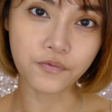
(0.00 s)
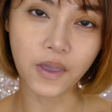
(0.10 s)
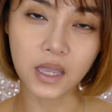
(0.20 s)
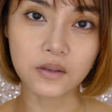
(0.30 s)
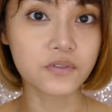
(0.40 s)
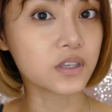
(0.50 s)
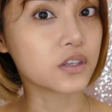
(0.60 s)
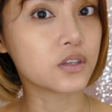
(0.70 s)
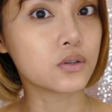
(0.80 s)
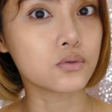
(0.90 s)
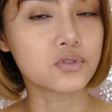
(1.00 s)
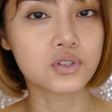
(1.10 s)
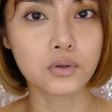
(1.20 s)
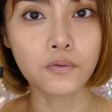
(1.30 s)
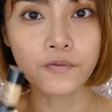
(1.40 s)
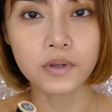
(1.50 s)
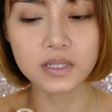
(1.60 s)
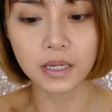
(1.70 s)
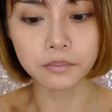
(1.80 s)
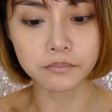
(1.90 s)
fan of the huge doe
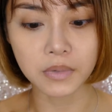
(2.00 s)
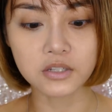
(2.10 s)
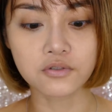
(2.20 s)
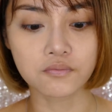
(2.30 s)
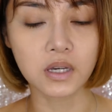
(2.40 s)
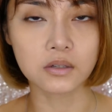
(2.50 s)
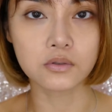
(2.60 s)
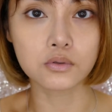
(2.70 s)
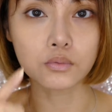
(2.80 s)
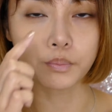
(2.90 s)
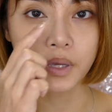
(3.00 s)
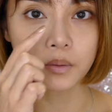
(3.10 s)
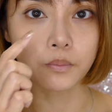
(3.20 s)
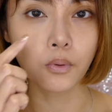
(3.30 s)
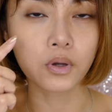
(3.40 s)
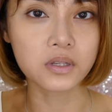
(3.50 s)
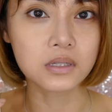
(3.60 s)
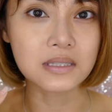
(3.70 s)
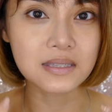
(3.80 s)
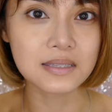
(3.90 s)
foots. I'd much rather do pinpoint
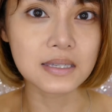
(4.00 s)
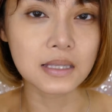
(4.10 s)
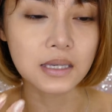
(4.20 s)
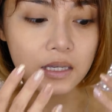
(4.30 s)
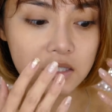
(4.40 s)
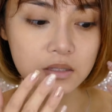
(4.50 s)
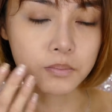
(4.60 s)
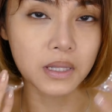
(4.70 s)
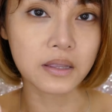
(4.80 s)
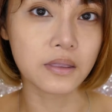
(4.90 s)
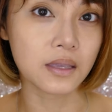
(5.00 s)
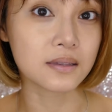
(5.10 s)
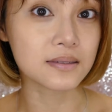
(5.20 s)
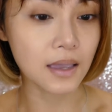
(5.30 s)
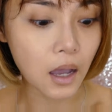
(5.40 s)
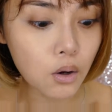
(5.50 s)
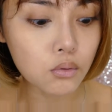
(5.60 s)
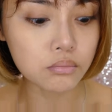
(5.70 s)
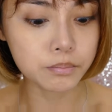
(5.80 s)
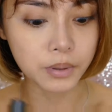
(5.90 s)
concealing and just blend things
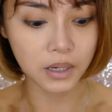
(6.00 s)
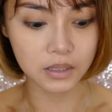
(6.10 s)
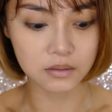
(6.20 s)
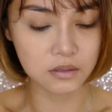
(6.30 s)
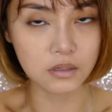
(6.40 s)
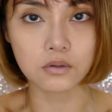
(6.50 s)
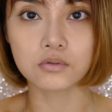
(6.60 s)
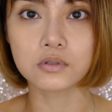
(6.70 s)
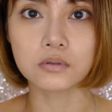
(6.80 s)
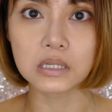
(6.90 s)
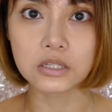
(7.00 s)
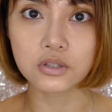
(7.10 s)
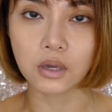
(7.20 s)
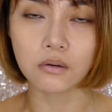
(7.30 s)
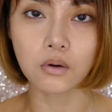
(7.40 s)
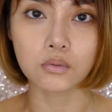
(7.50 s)
out, but to each their